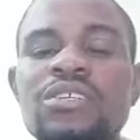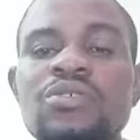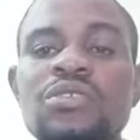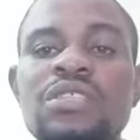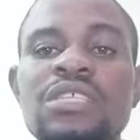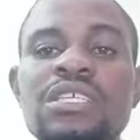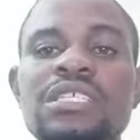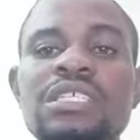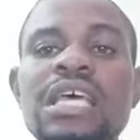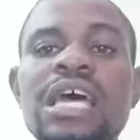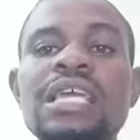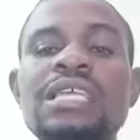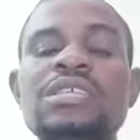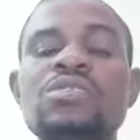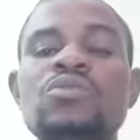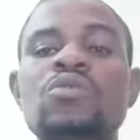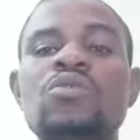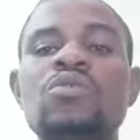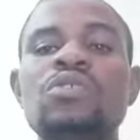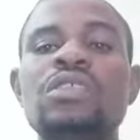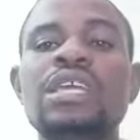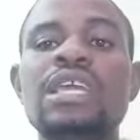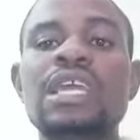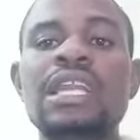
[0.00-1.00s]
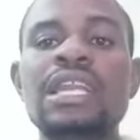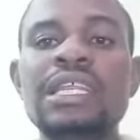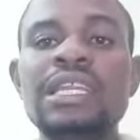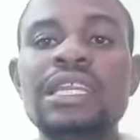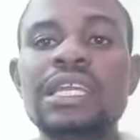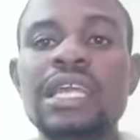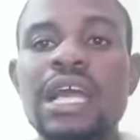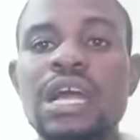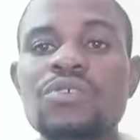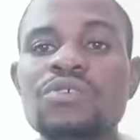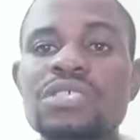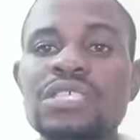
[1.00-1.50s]
to the signs or the
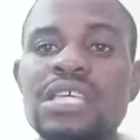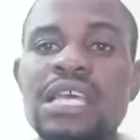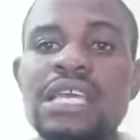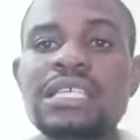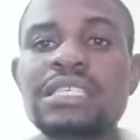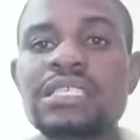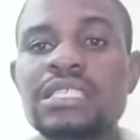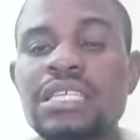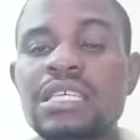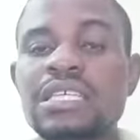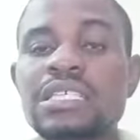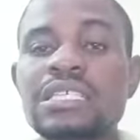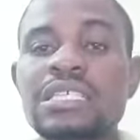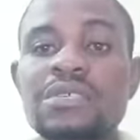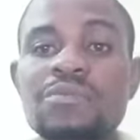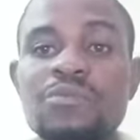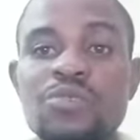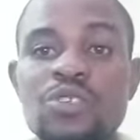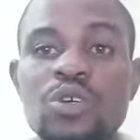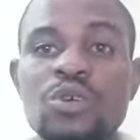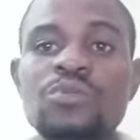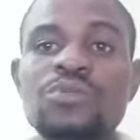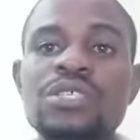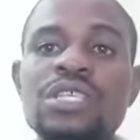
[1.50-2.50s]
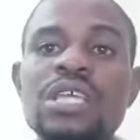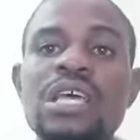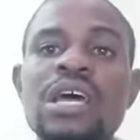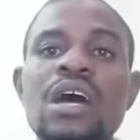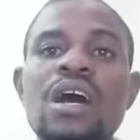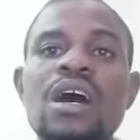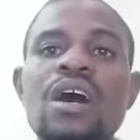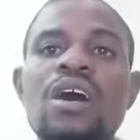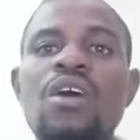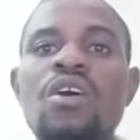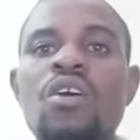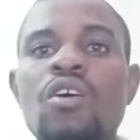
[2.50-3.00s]
clinical signs and symptoms
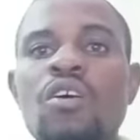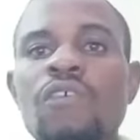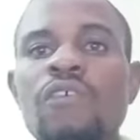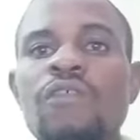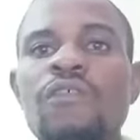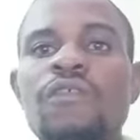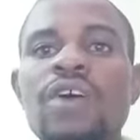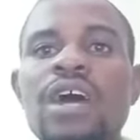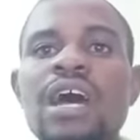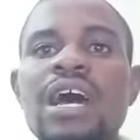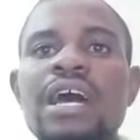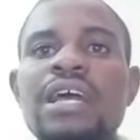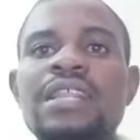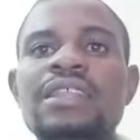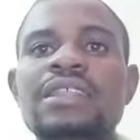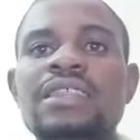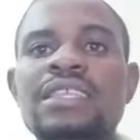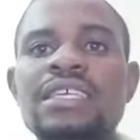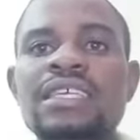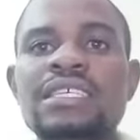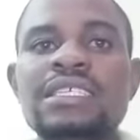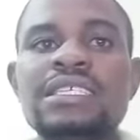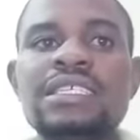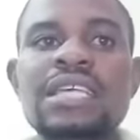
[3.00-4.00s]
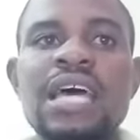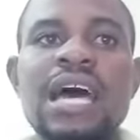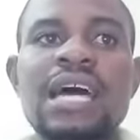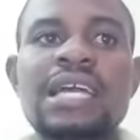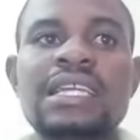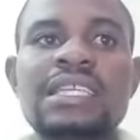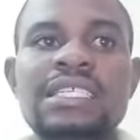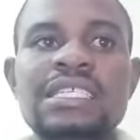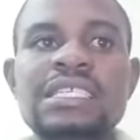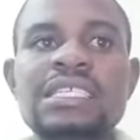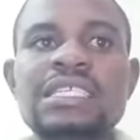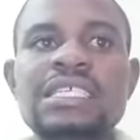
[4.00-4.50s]
of this
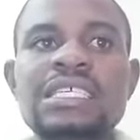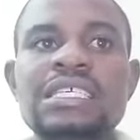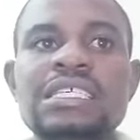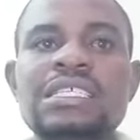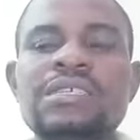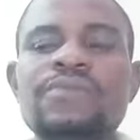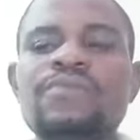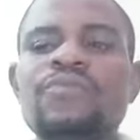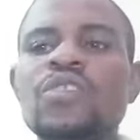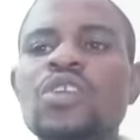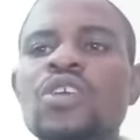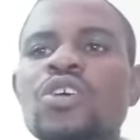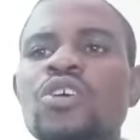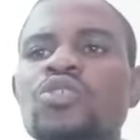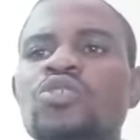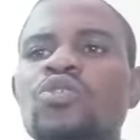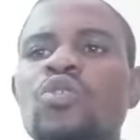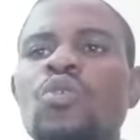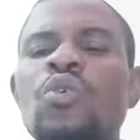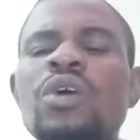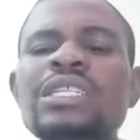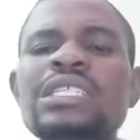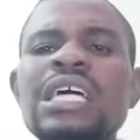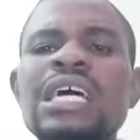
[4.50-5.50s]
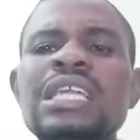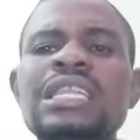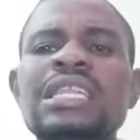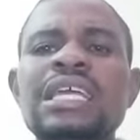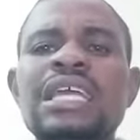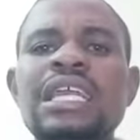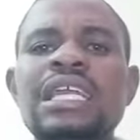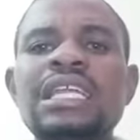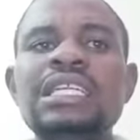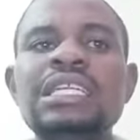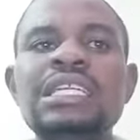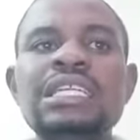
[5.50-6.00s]
disease. So what are the
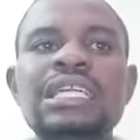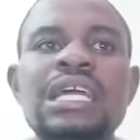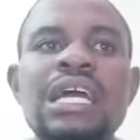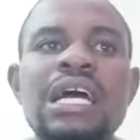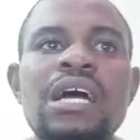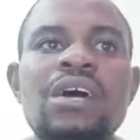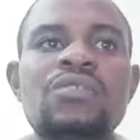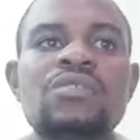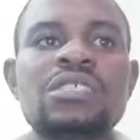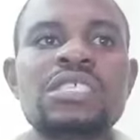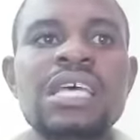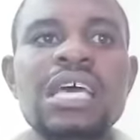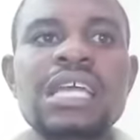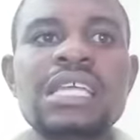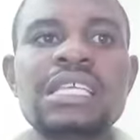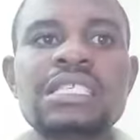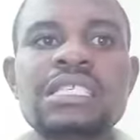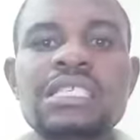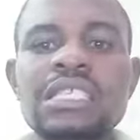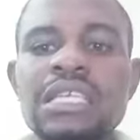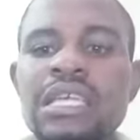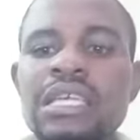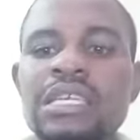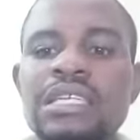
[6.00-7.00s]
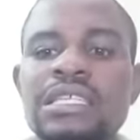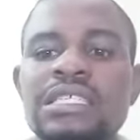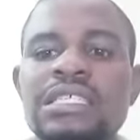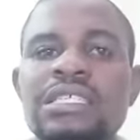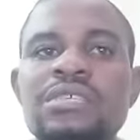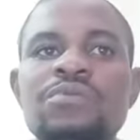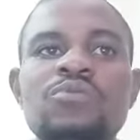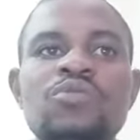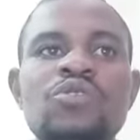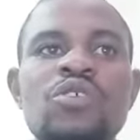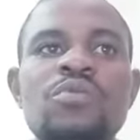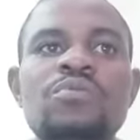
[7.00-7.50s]
clinical signs and
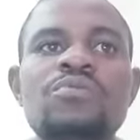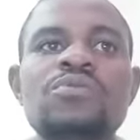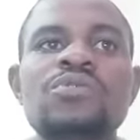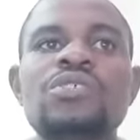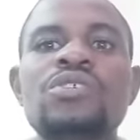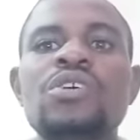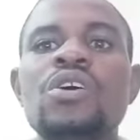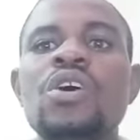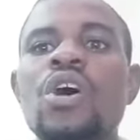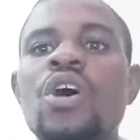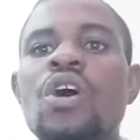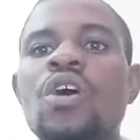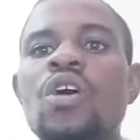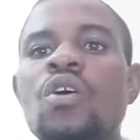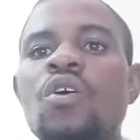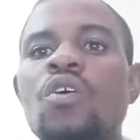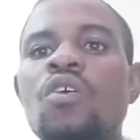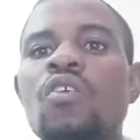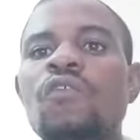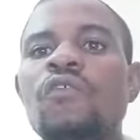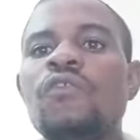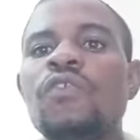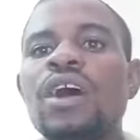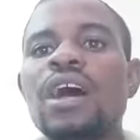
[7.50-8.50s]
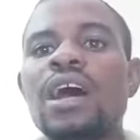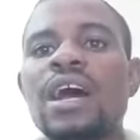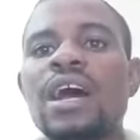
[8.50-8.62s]
symptoms of